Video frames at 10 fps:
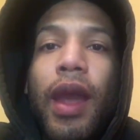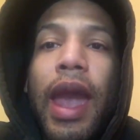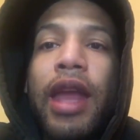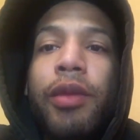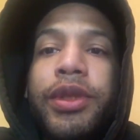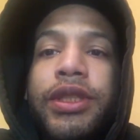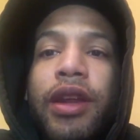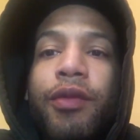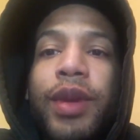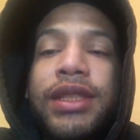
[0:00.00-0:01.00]
80%
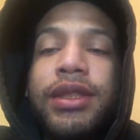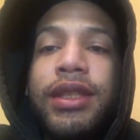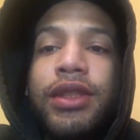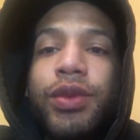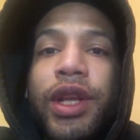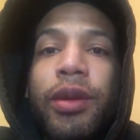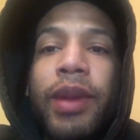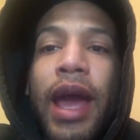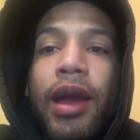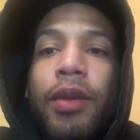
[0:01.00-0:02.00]
of businesses within the
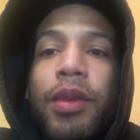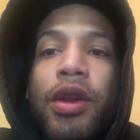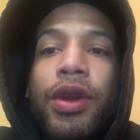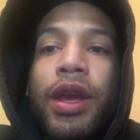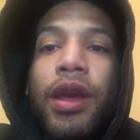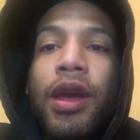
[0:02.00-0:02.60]
black community,